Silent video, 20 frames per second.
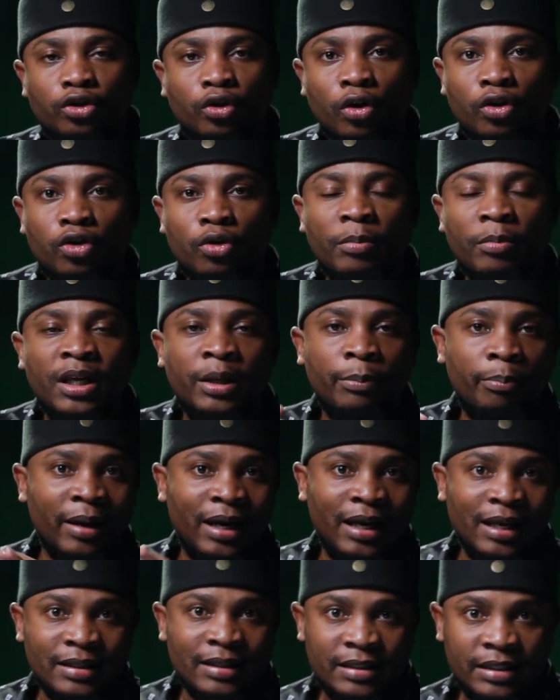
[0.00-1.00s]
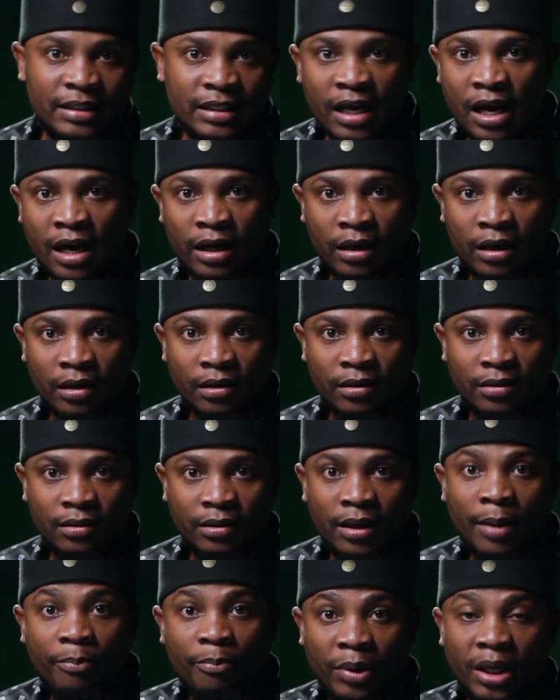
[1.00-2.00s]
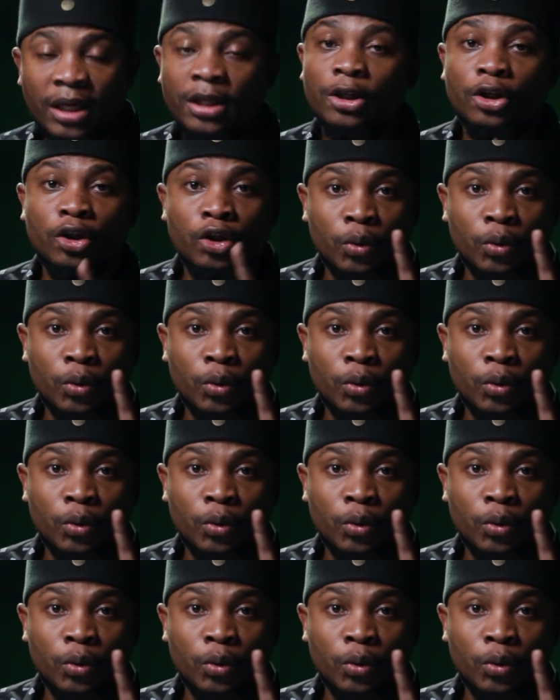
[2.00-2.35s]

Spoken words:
document Balenciaga campaign.